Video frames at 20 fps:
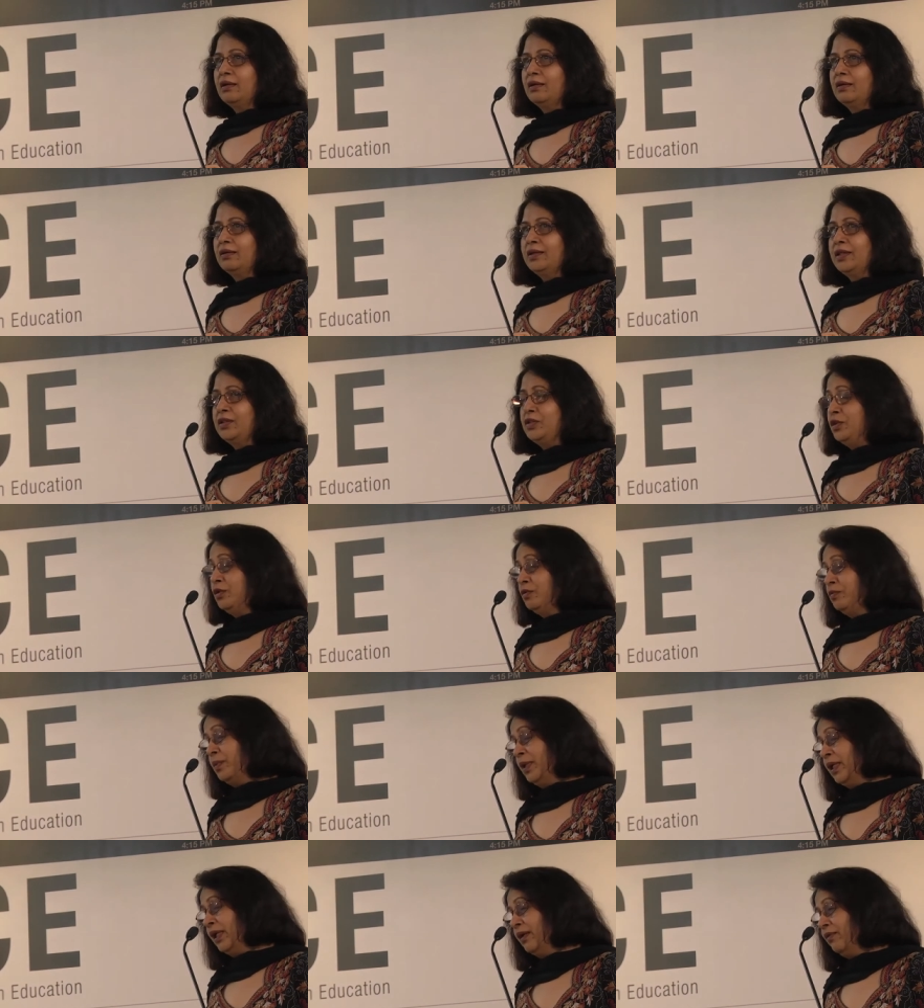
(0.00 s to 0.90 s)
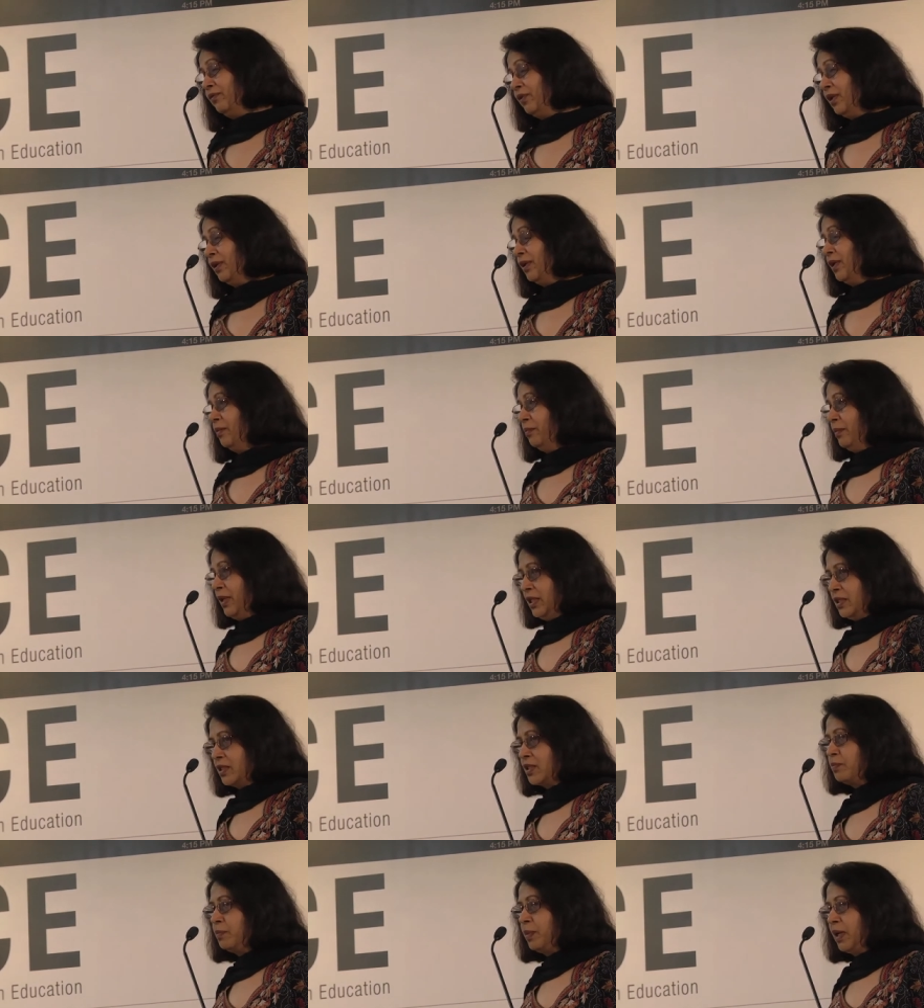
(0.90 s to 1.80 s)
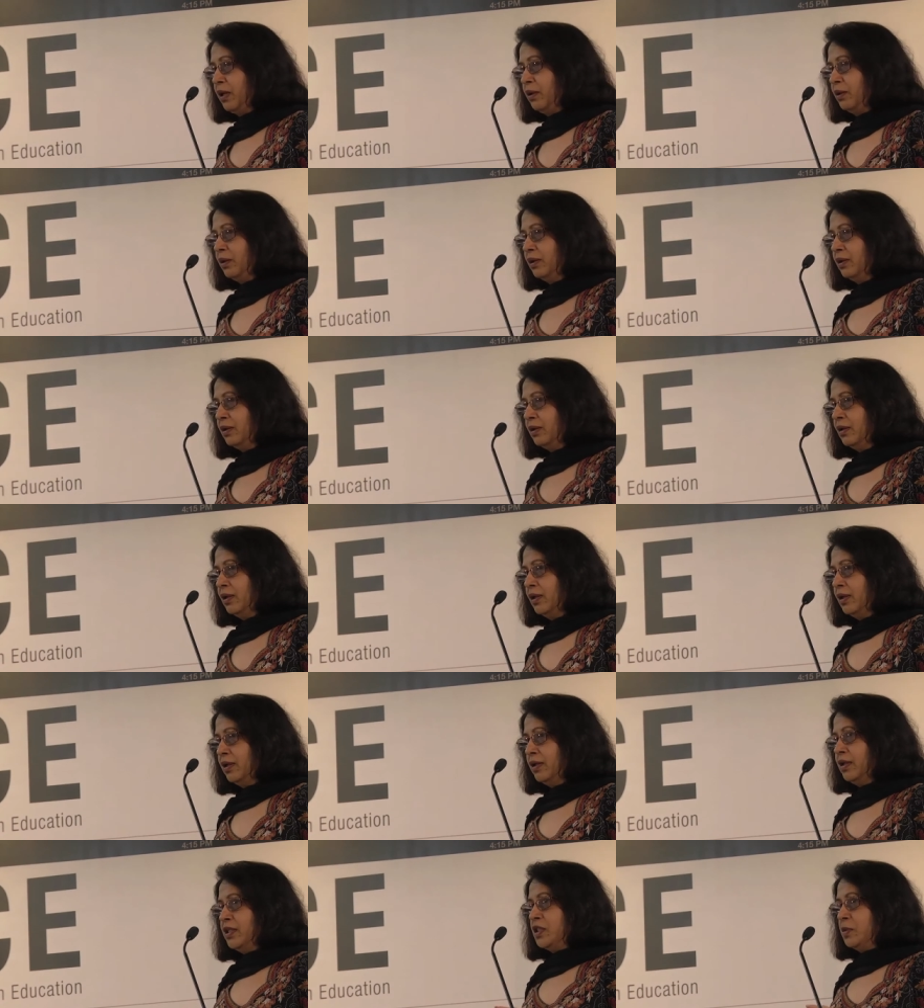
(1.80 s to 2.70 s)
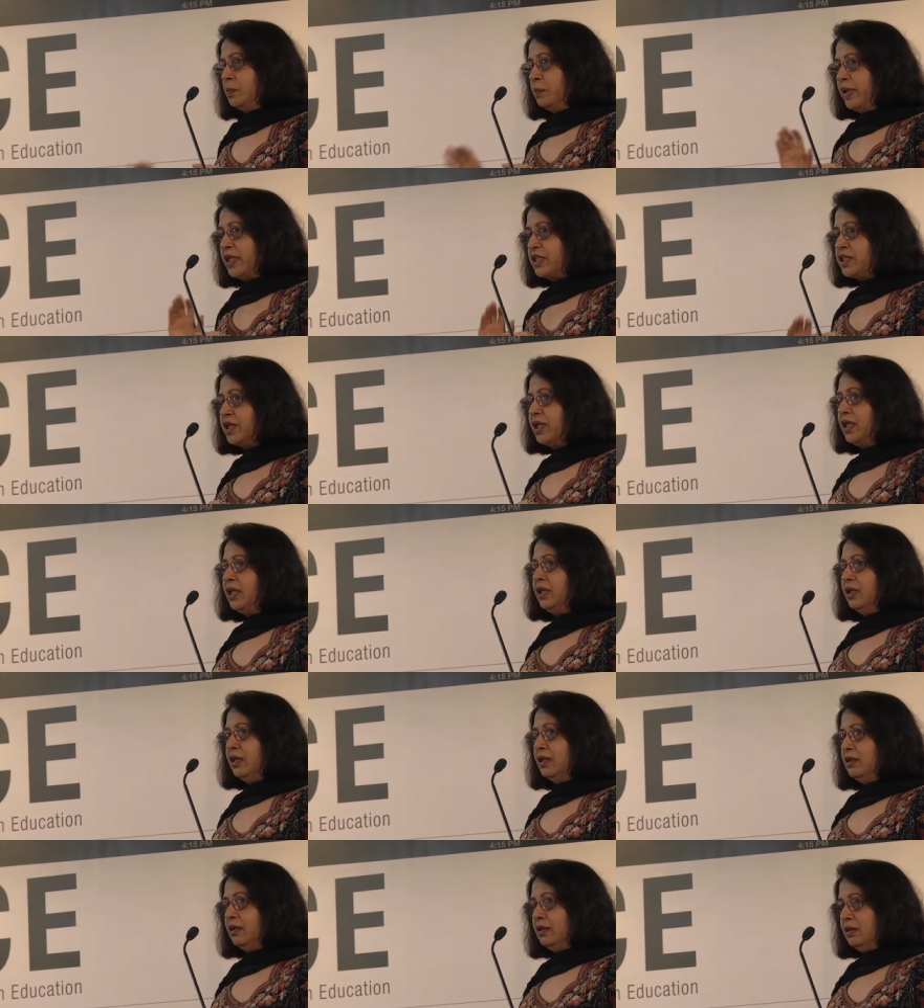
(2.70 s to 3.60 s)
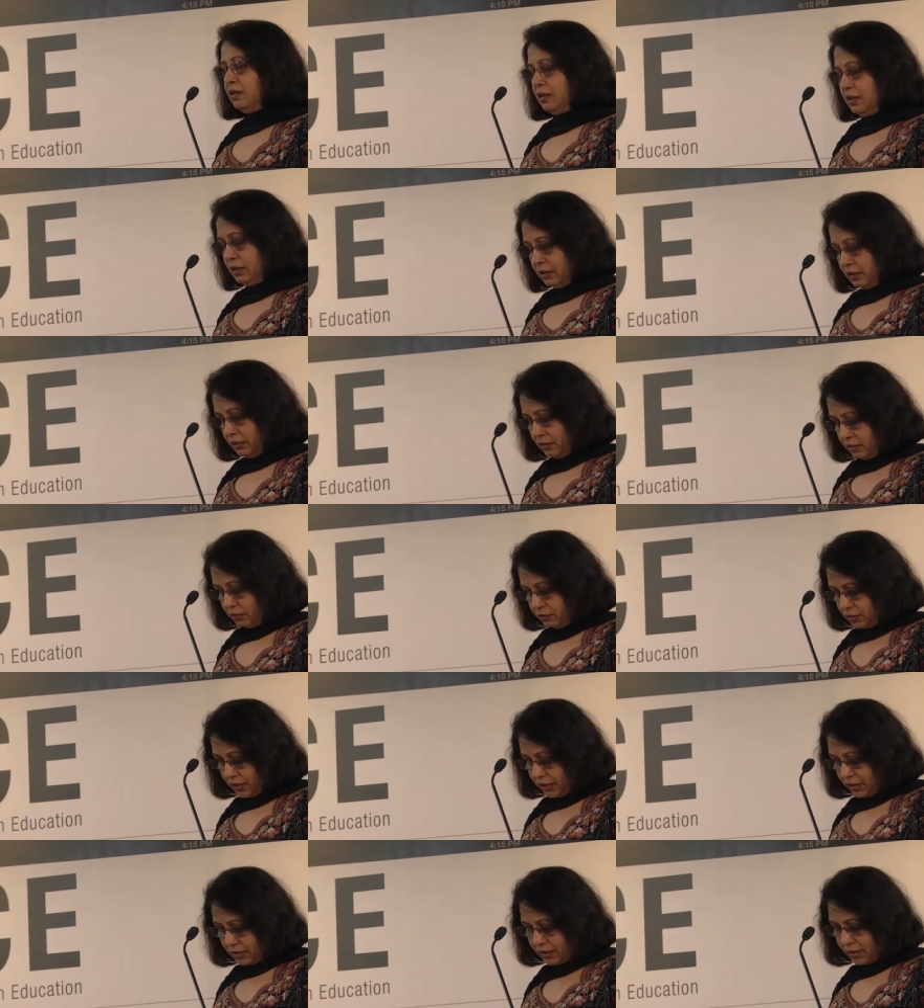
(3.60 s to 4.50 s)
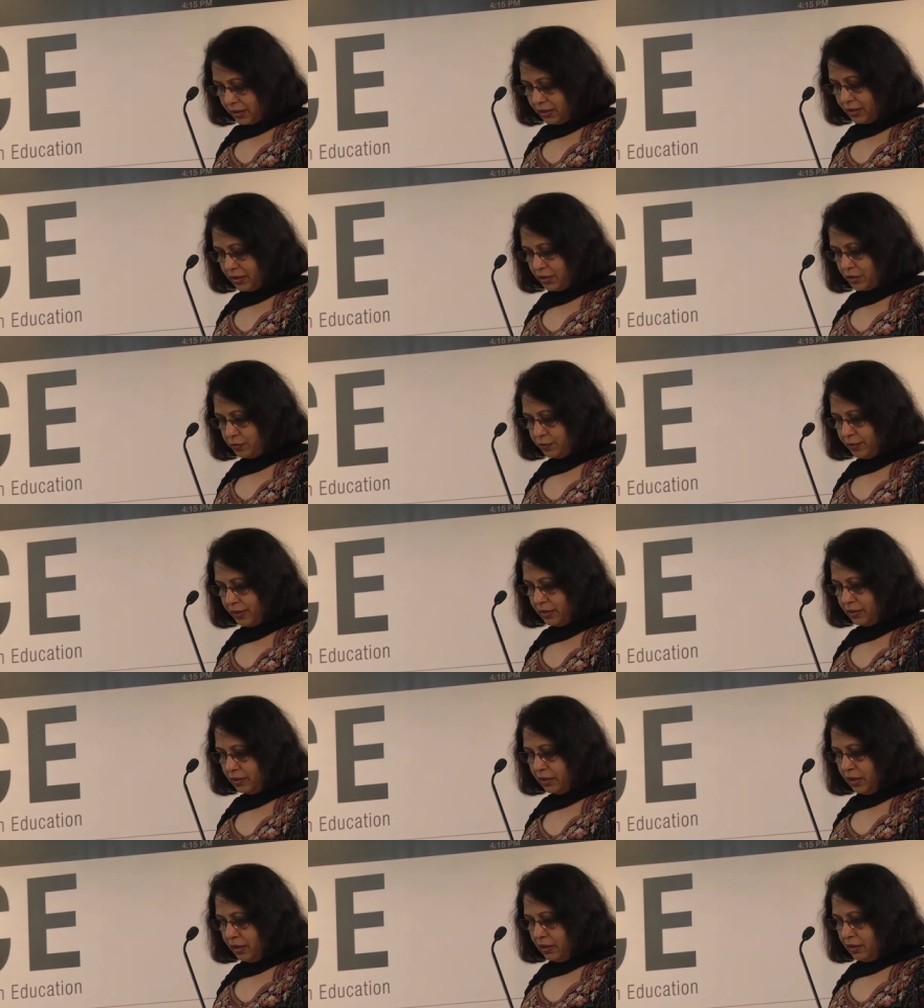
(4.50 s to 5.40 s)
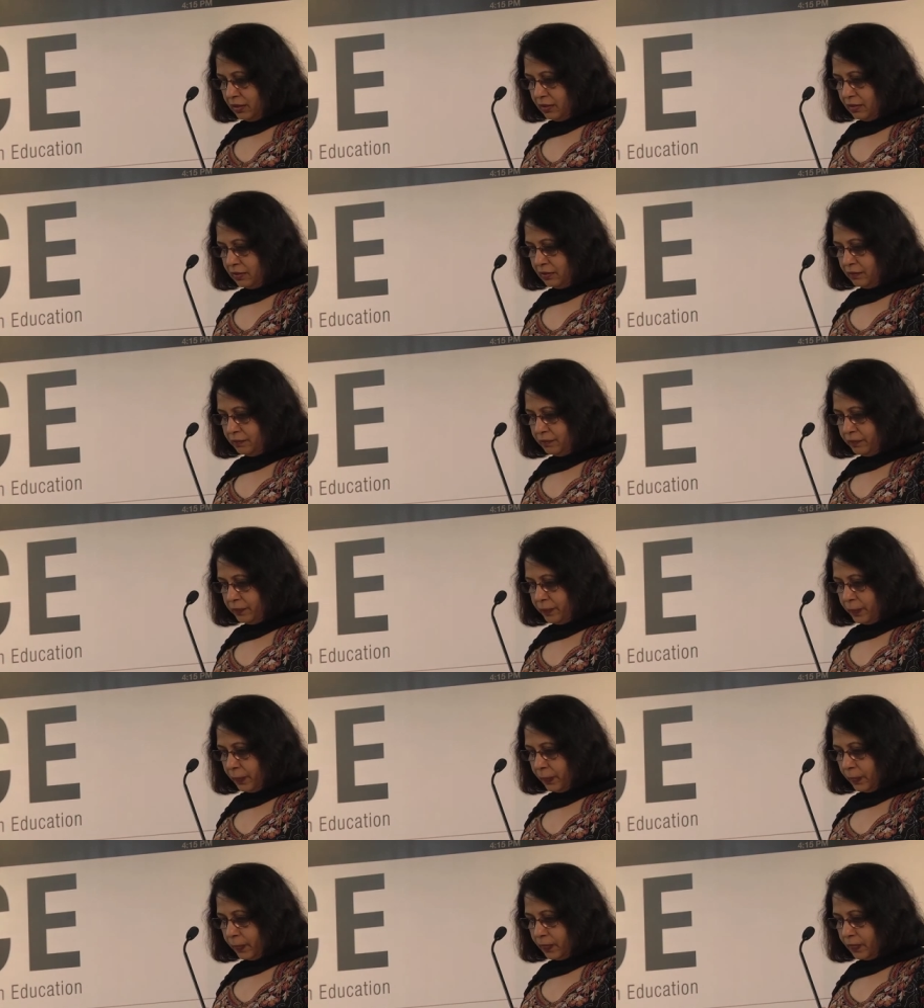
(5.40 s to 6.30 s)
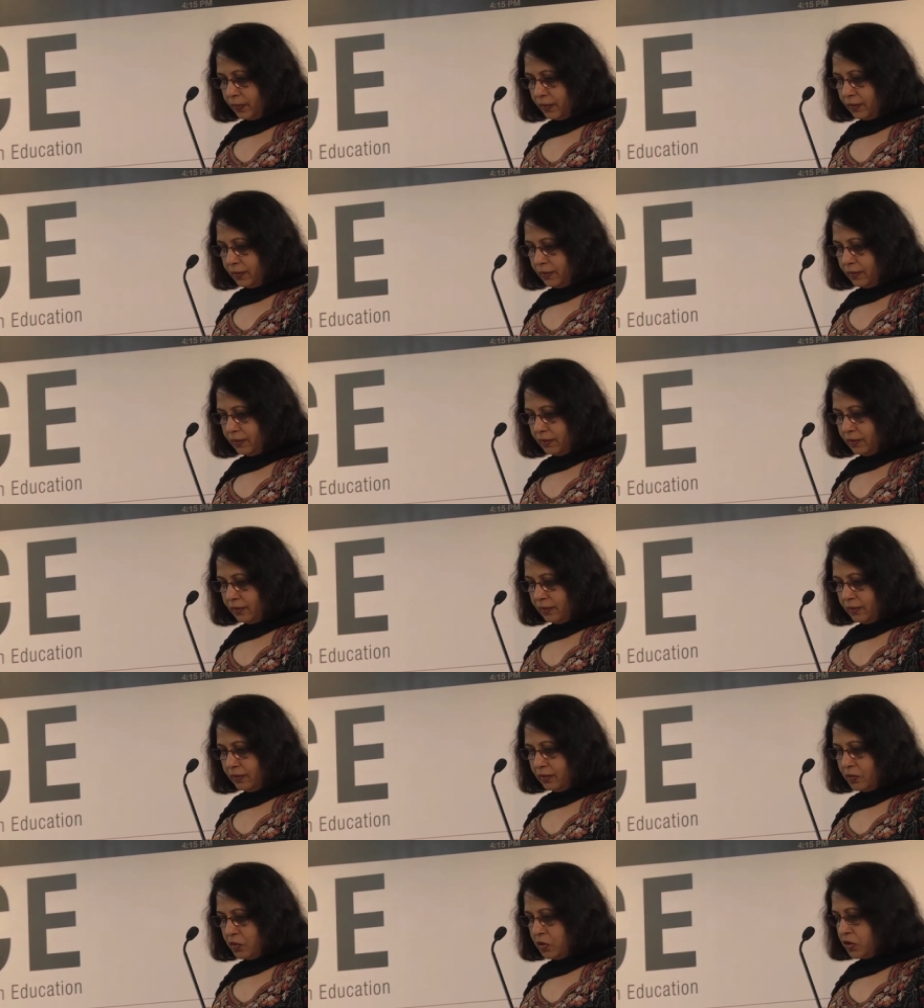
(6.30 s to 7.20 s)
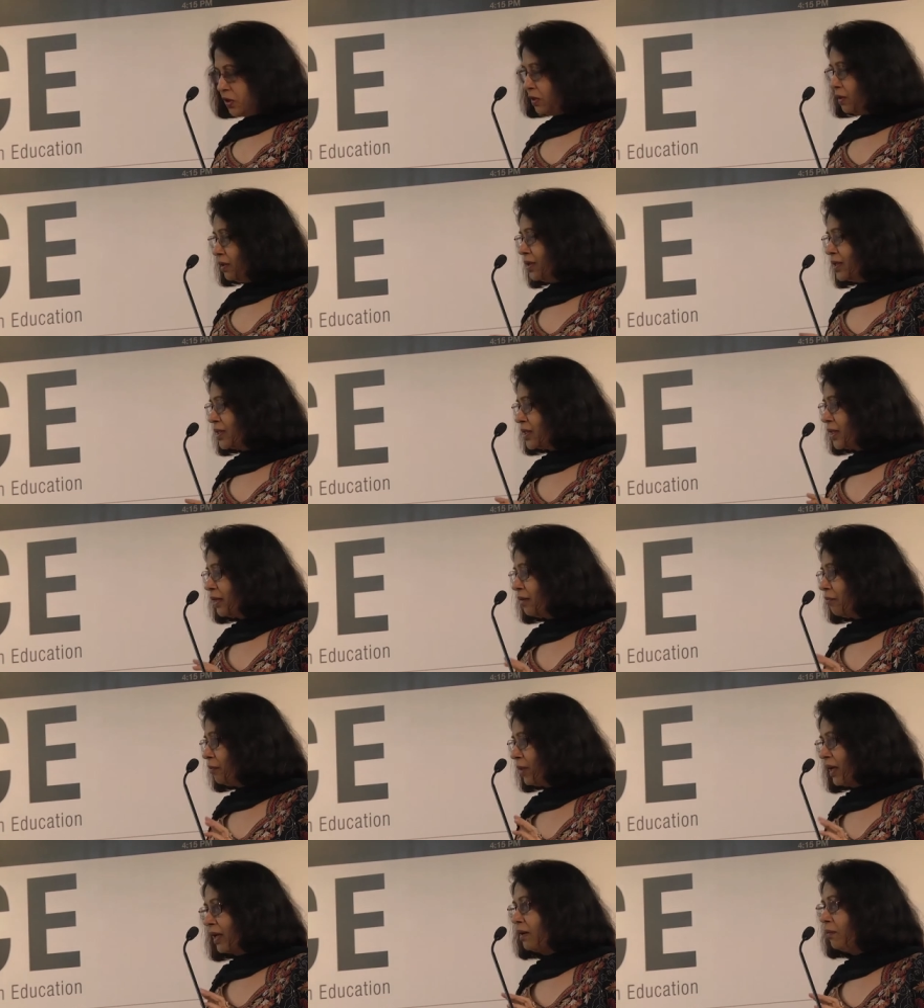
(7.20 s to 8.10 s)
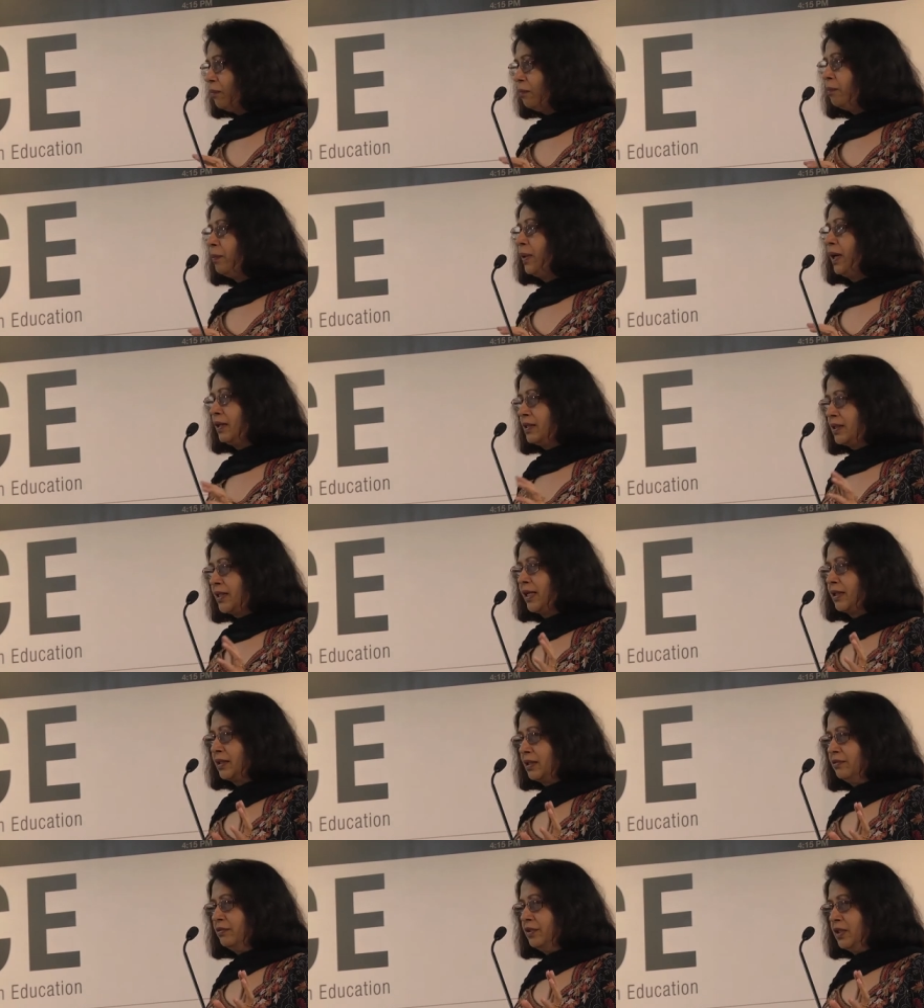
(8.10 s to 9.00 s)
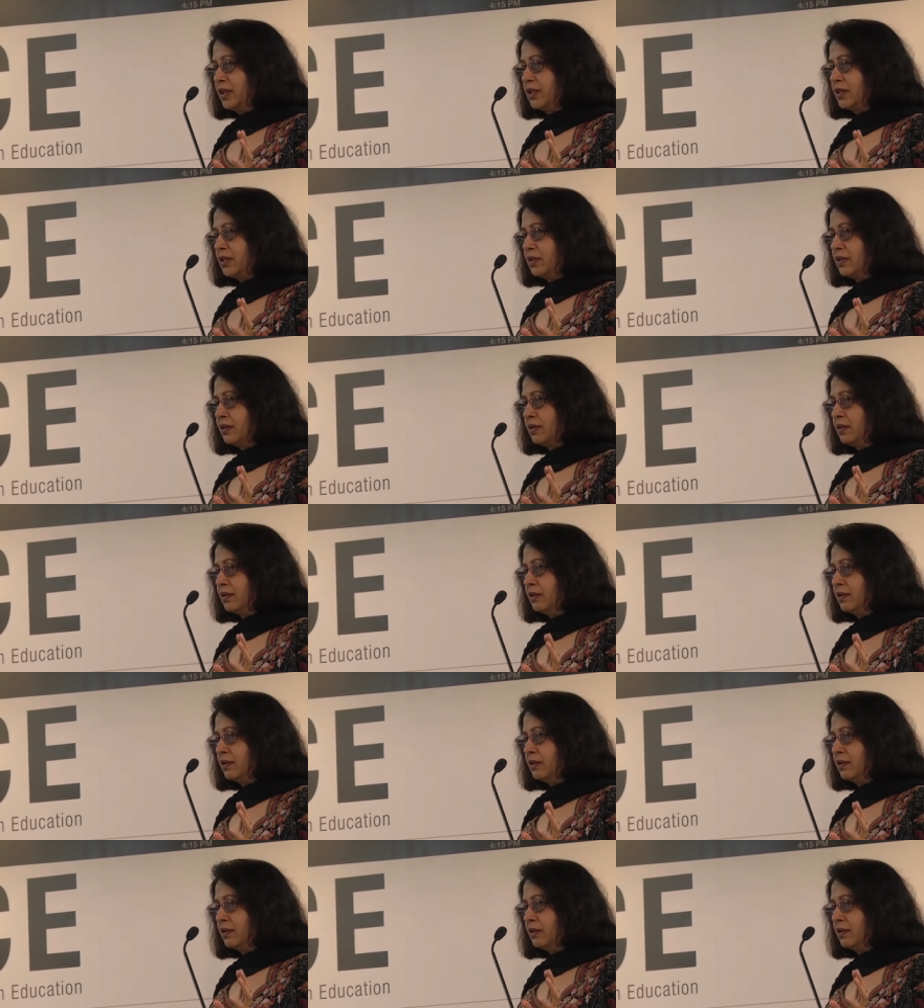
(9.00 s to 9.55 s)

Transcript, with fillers: that you've been given immense power. And especially in uh, today's age where uh, journalists have become part activists.